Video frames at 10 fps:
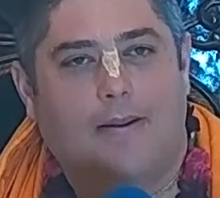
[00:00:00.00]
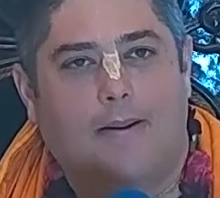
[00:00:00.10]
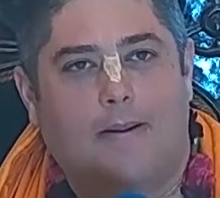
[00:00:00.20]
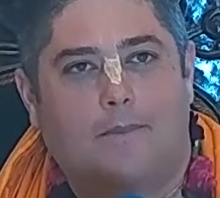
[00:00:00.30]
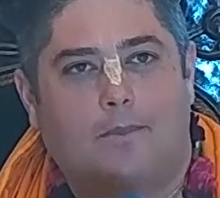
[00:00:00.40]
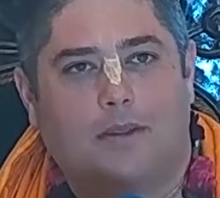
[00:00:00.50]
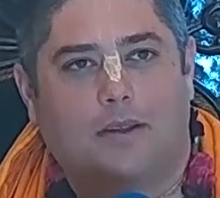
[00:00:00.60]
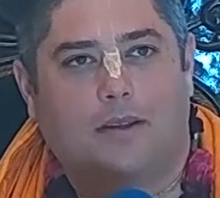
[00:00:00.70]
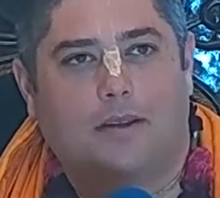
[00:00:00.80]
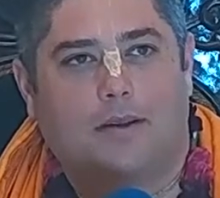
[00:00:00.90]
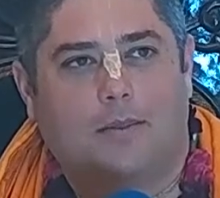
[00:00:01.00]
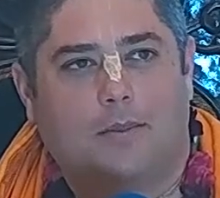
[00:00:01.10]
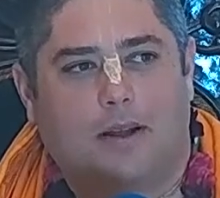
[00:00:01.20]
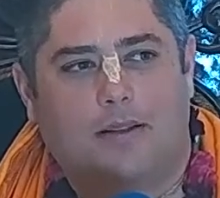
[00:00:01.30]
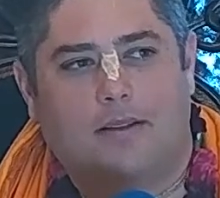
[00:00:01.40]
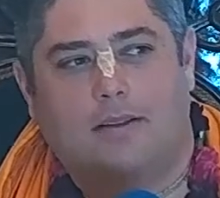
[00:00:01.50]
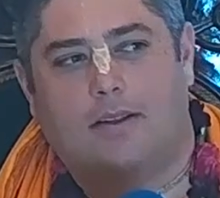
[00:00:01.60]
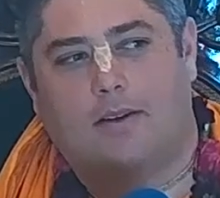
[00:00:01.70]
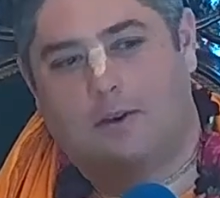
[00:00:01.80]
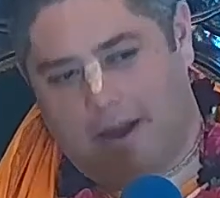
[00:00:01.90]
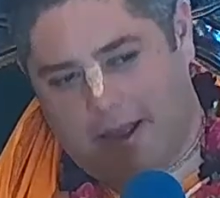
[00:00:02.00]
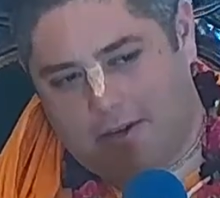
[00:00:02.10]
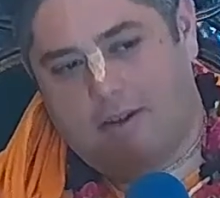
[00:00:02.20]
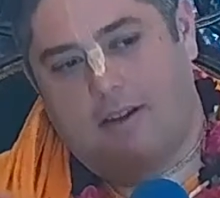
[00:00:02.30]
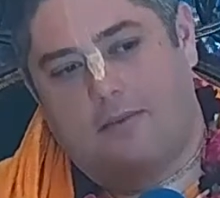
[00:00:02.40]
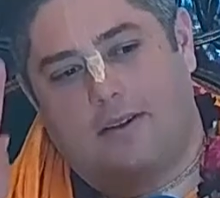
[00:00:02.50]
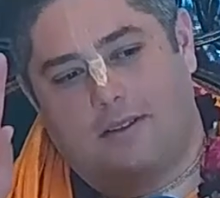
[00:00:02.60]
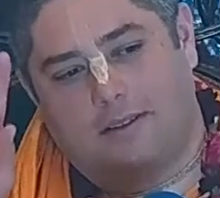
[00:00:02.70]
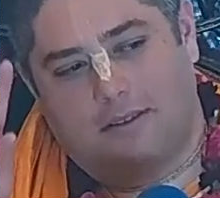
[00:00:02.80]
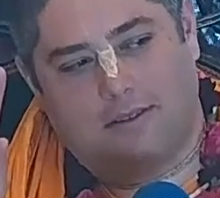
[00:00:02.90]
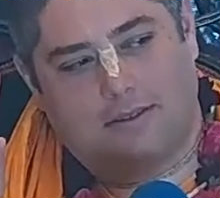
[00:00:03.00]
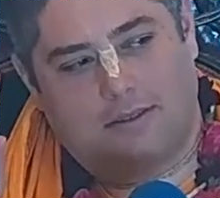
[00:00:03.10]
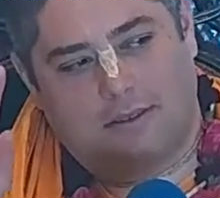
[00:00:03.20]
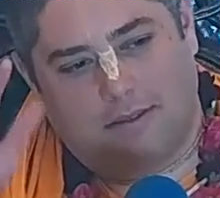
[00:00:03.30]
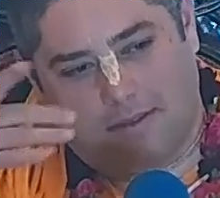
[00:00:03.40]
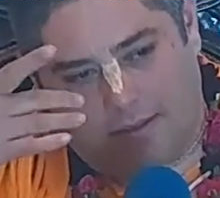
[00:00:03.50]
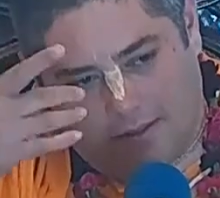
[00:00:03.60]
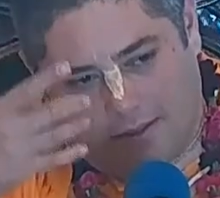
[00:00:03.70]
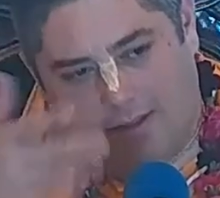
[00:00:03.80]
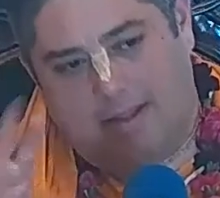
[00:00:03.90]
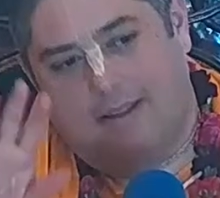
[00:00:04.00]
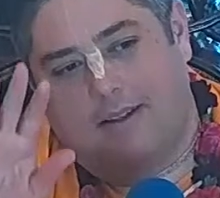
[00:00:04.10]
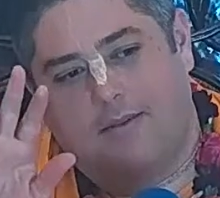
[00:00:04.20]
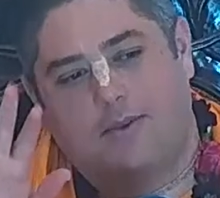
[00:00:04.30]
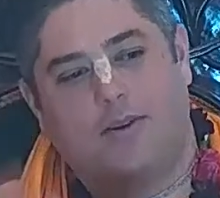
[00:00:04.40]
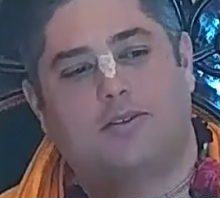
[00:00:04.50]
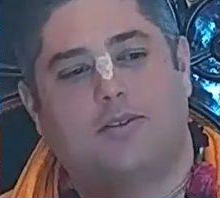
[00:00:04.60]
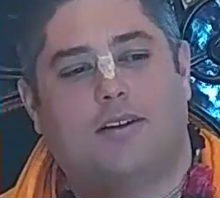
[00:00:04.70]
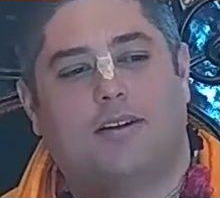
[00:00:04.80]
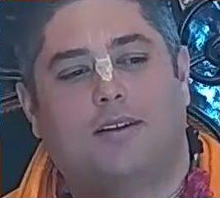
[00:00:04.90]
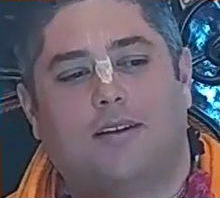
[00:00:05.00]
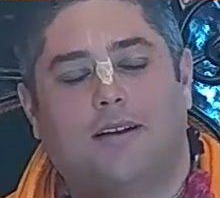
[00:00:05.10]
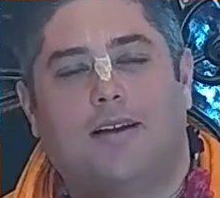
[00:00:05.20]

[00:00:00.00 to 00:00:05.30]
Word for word: Um, but the creation of it is is, is, is a leela of Krishna.